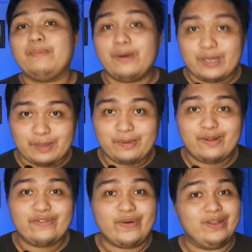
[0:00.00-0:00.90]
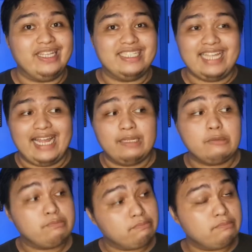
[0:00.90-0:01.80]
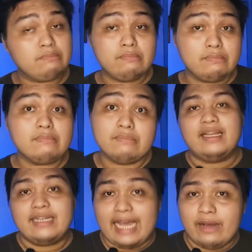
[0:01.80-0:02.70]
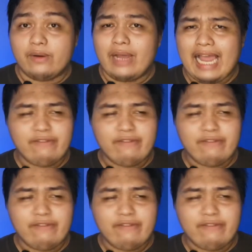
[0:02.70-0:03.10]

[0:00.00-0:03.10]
the portable folding stand. Now,